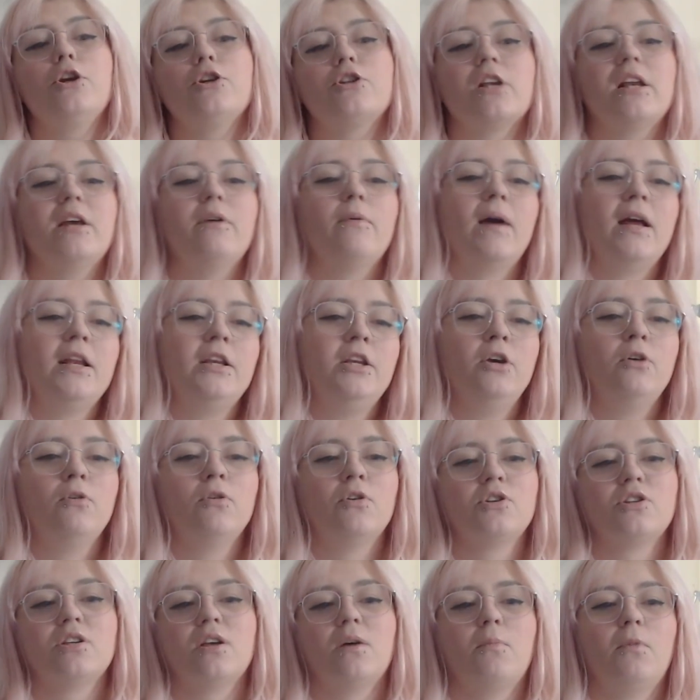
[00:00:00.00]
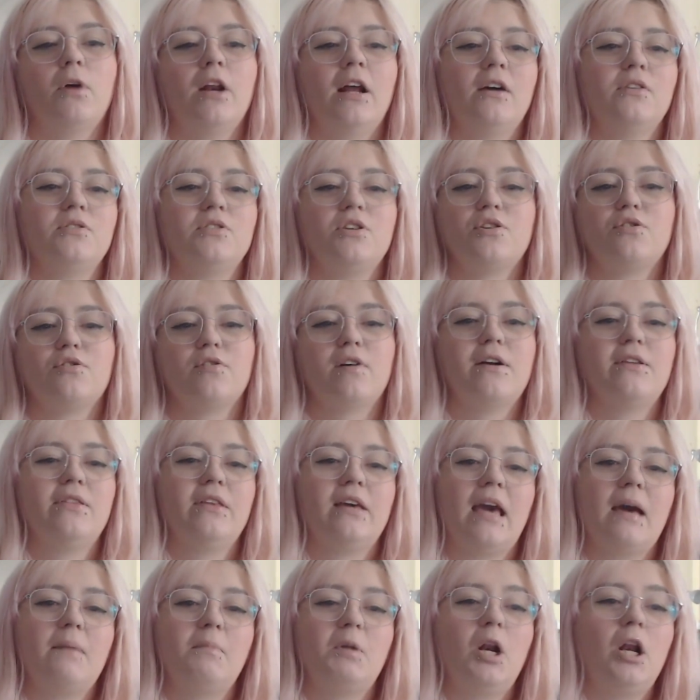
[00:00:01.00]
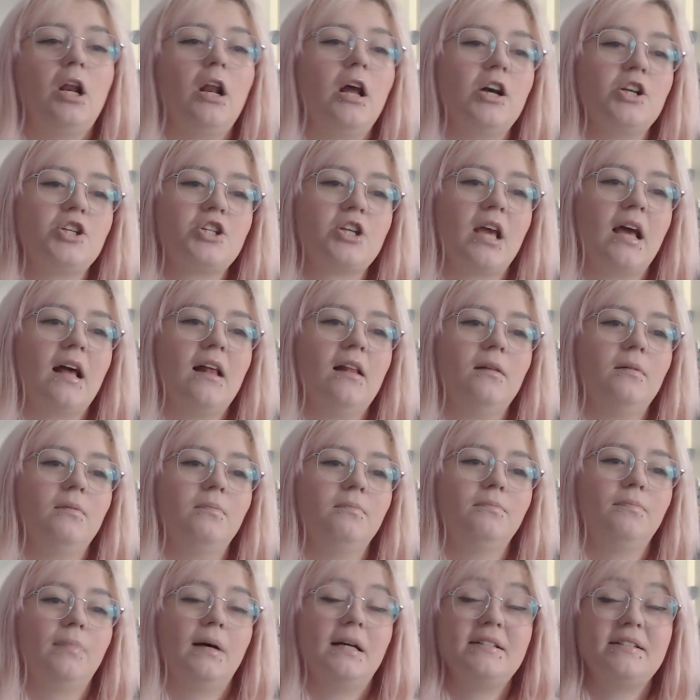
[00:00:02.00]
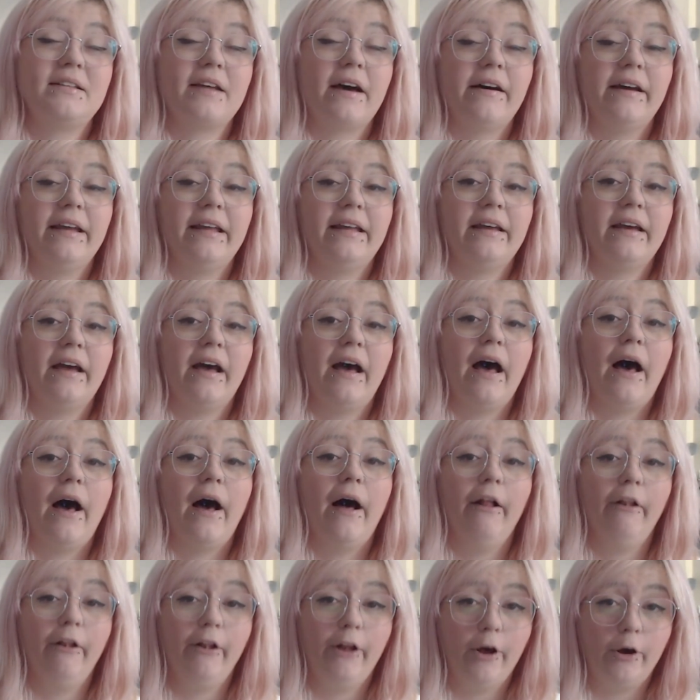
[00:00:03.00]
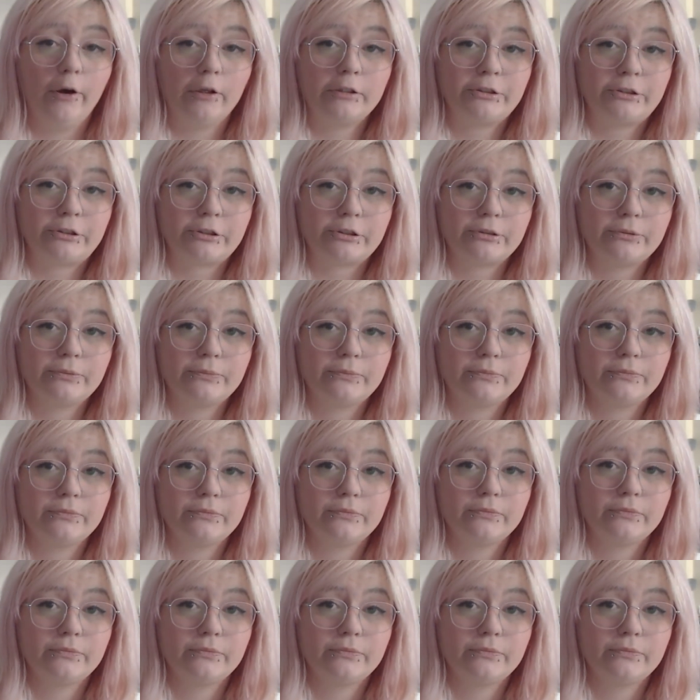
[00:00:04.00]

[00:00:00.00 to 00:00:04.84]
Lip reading: Usually when you or someone else is throwing the game on a large scale by dying a lot.